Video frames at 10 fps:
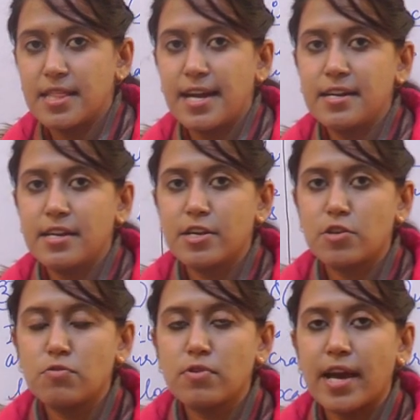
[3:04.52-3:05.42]
that
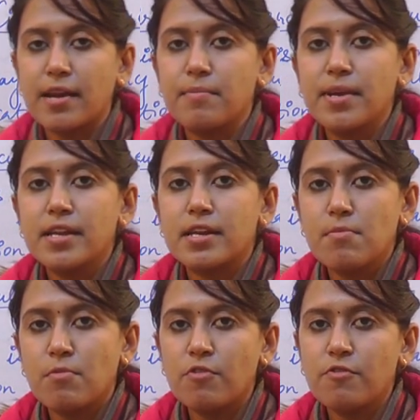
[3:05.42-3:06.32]
DQ can be
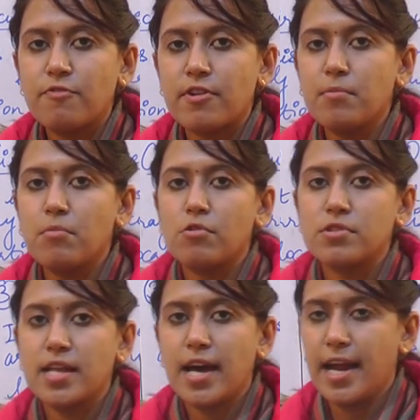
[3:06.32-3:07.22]
removed from
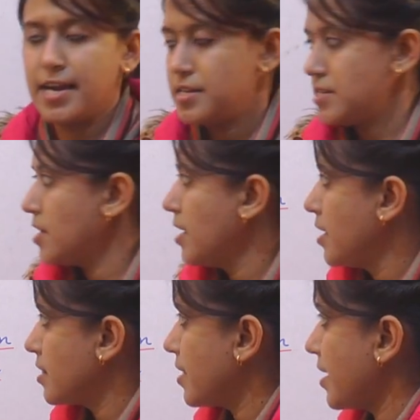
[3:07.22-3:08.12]
both the ends.
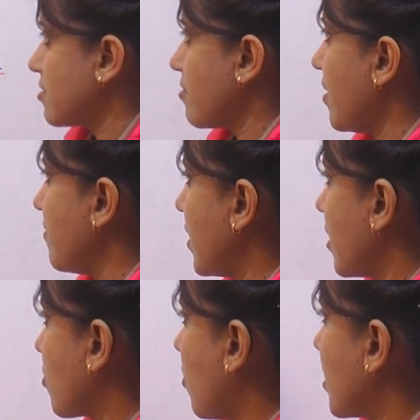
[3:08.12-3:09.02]
That's why we
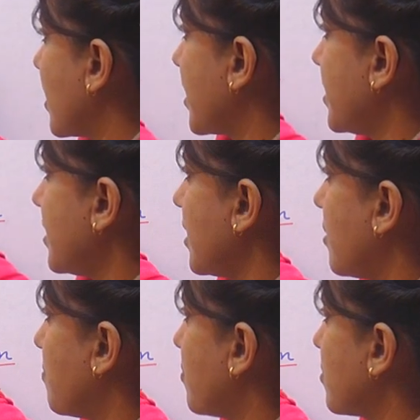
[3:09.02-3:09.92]
are calling it
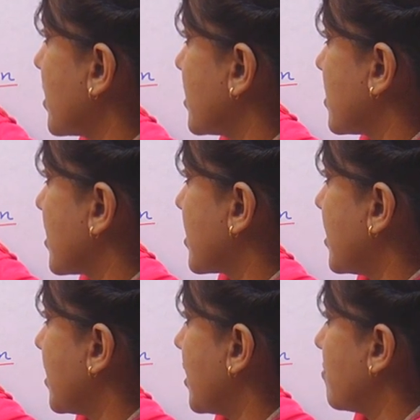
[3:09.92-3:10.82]
input
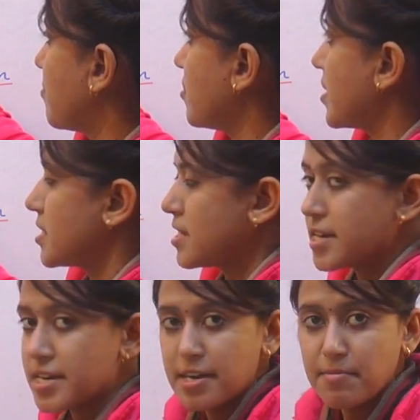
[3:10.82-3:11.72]
restricted. Input
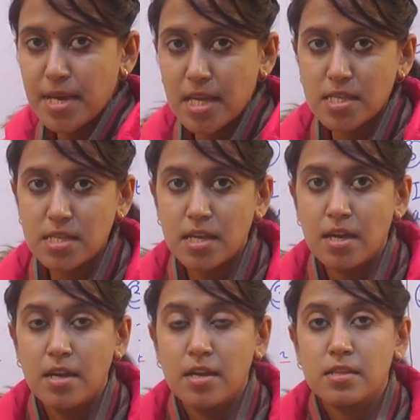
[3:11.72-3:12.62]
restricted means
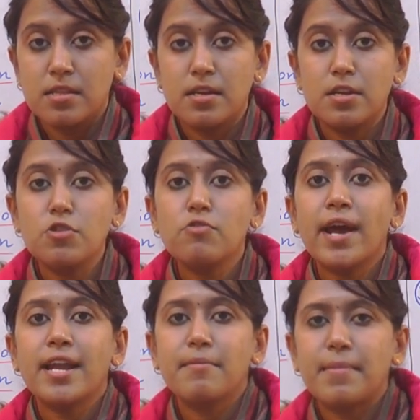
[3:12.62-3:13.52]
the new
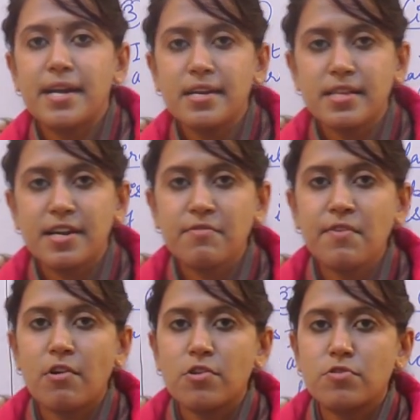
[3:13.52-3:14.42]
element that
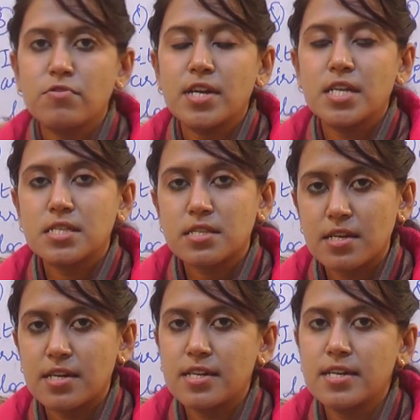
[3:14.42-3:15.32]
we want to
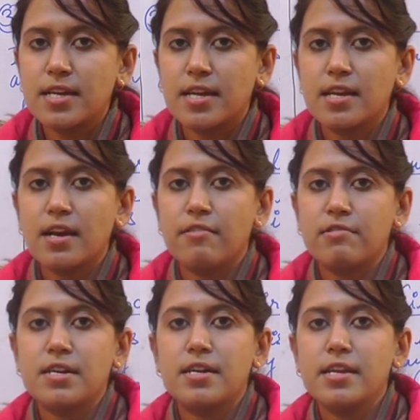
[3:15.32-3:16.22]
insert in
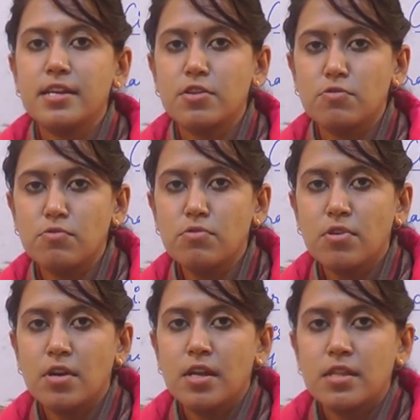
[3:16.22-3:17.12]
our DQ,
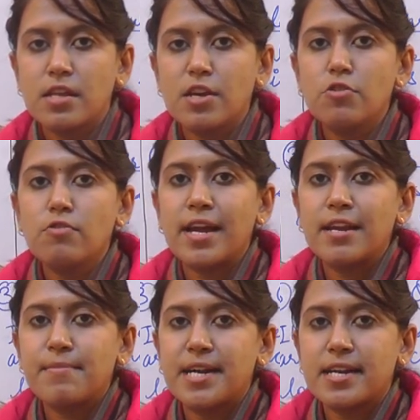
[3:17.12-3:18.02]
the new
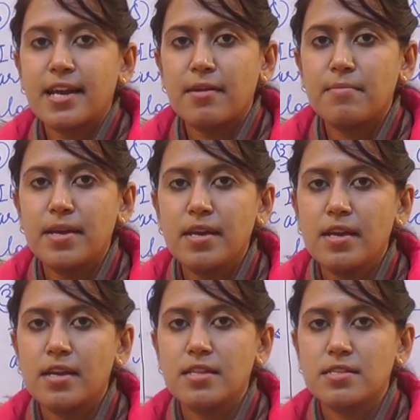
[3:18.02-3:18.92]
element can
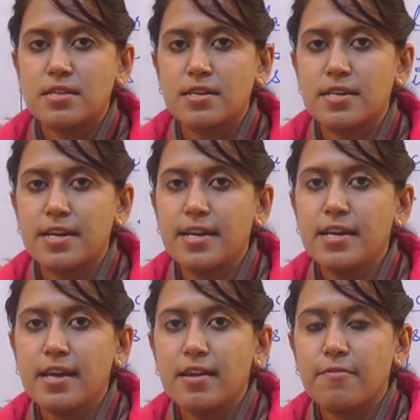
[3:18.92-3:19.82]
be
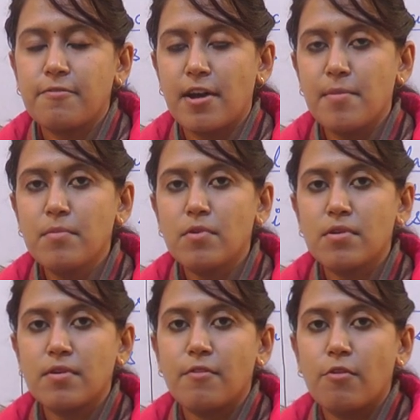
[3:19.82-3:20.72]
inserted from
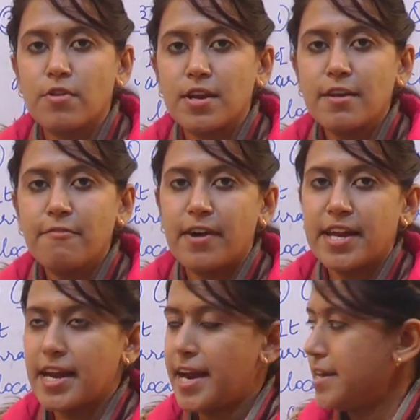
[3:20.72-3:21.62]
only
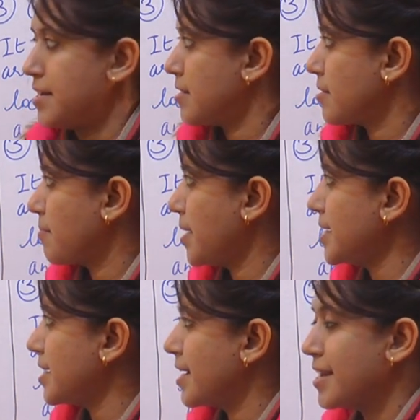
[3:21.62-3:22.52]
one end,
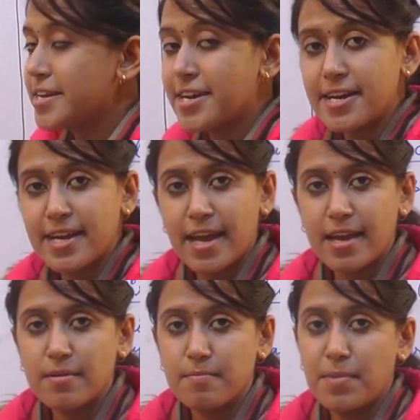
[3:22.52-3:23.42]
but
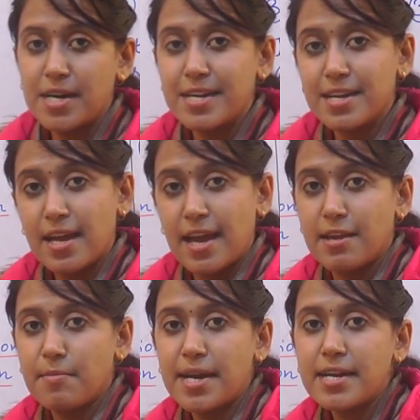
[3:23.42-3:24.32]

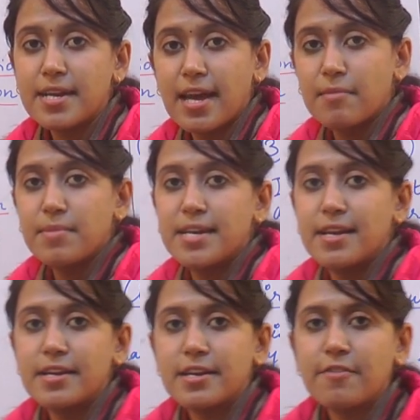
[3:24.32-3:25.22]
element can be
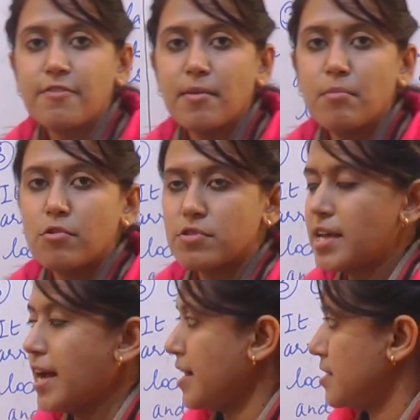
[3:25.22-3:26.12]
deleted from both
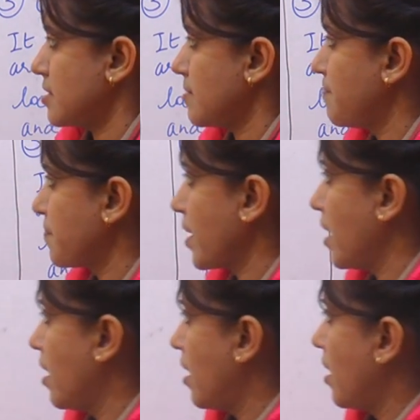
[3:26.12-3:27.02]
the ends.
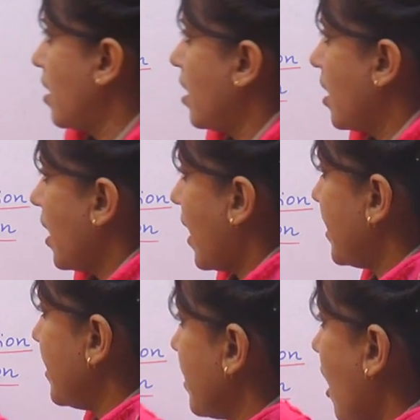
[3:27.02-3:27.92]

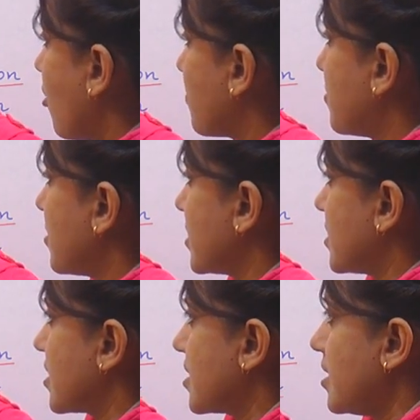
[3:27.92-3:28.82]
And in output
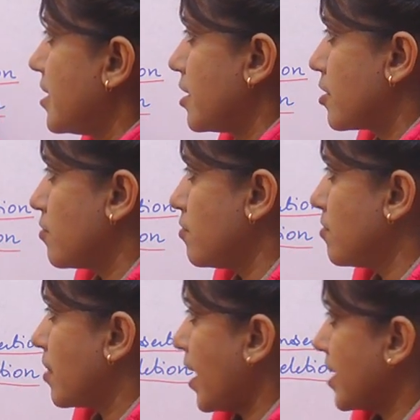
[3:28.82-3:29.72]
restricted DQ,
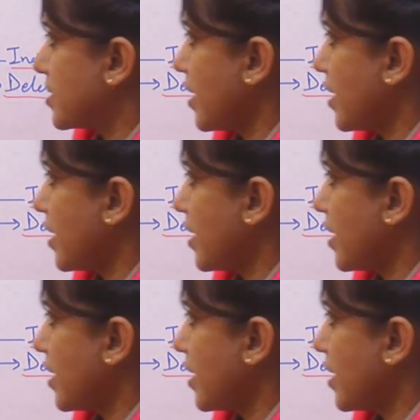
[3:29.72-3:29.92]
as the